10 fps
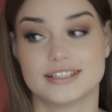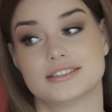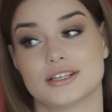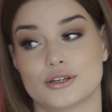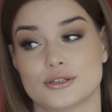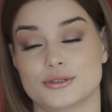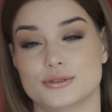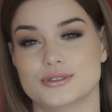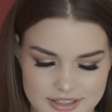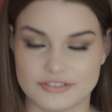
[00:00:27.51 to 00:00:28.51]

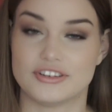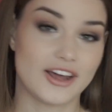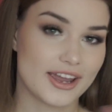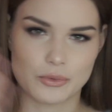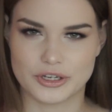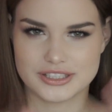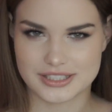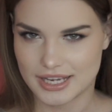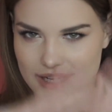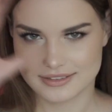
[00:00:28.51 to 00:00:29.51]
So if you like what you
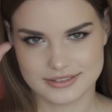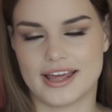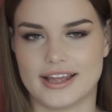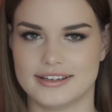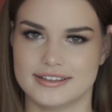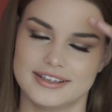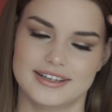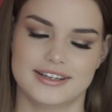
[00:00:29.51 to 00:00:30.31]
see, then